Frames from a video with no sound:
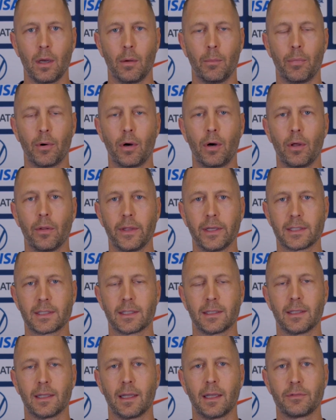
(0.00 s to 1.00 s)
Ball that's
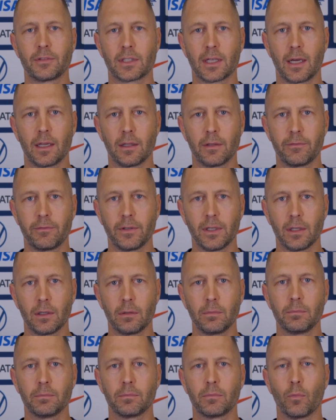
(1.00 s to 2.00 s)
on the left side of the
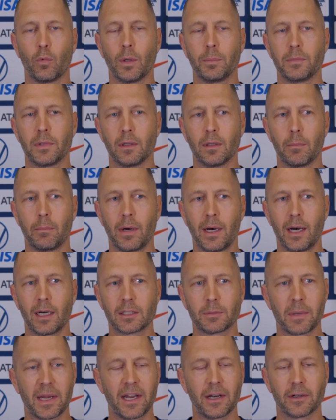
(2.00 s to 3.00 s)
field, whipped in the
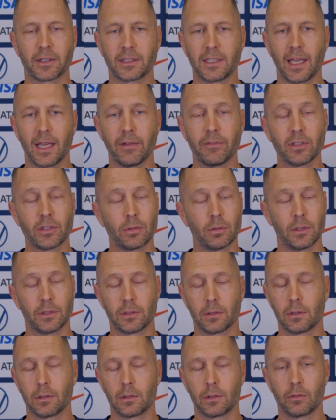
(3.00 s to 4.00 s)
box by Eric Davis, who
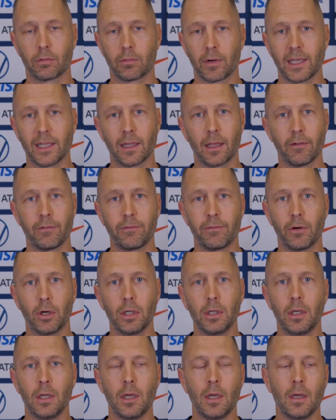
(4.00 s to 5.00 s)
has a great left
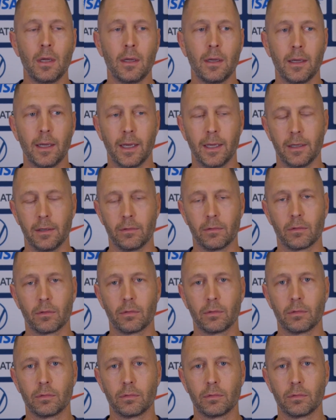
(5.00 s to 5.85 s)
foot, and